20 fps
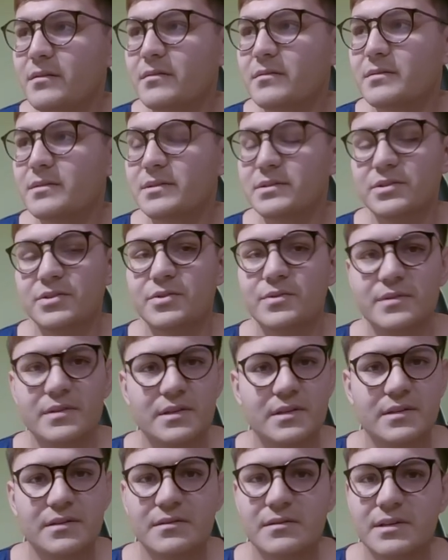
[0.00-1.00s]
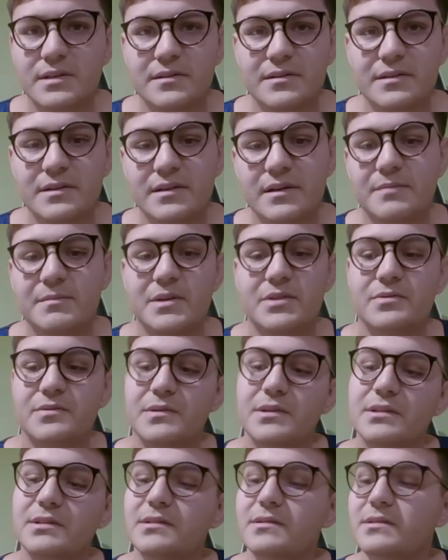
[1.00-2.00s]
just tune in here and there on my
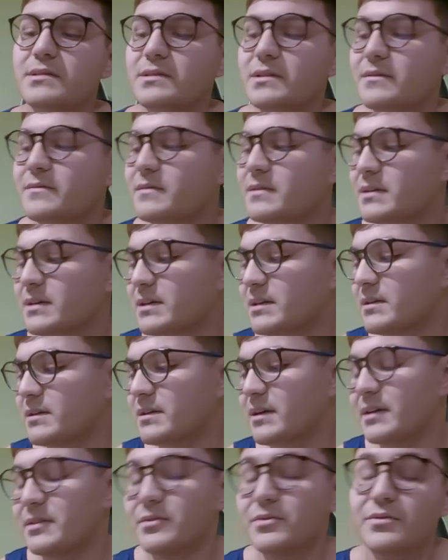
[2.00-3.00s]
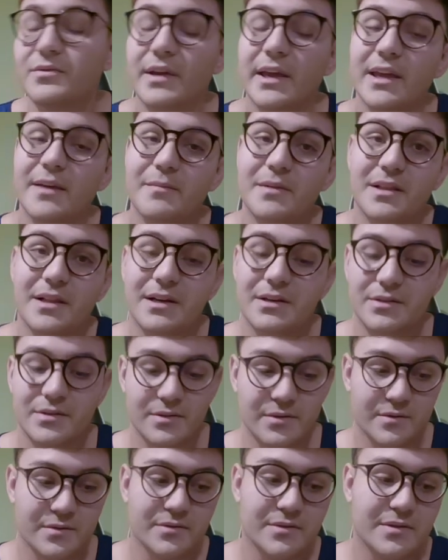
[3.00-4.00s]
Twitch and stuff like that. Uh, I do game a lot
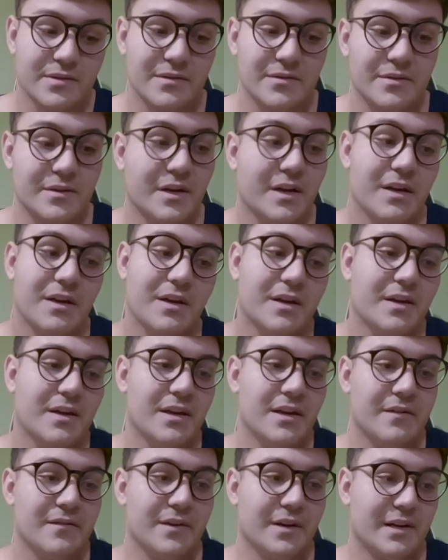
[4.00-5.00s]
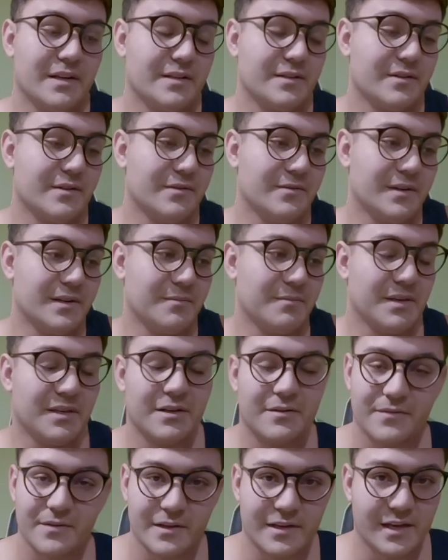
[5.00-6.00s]
too, so if you guys don't want to be
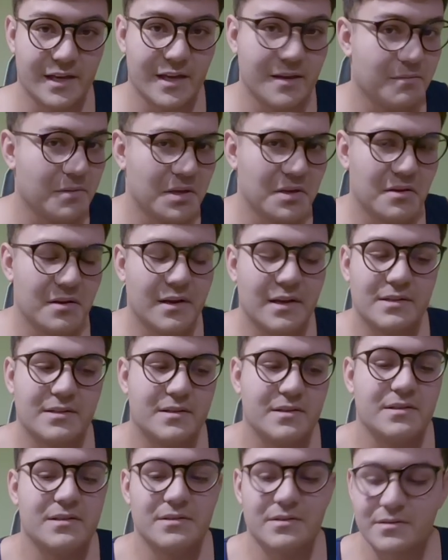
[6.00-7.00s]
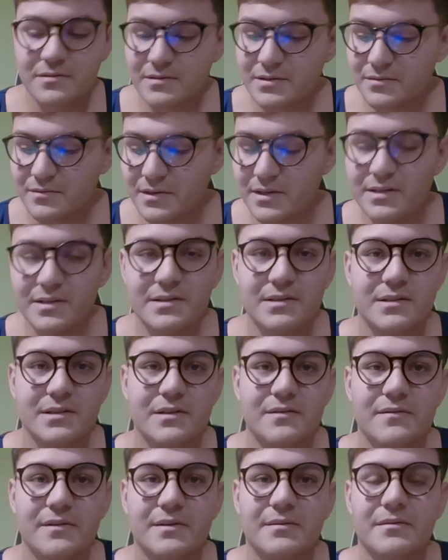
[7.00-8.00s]
there for the gaming, you guys could just always wait and
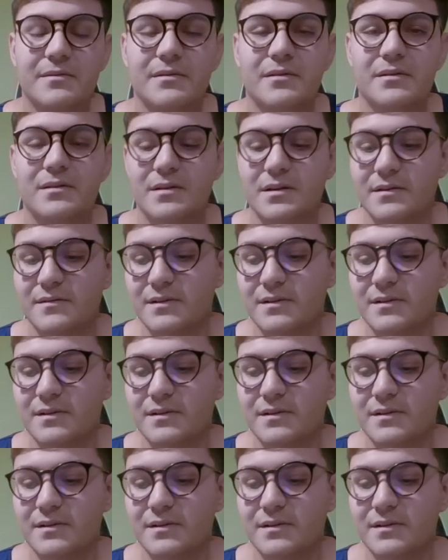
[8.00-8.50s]
see if I if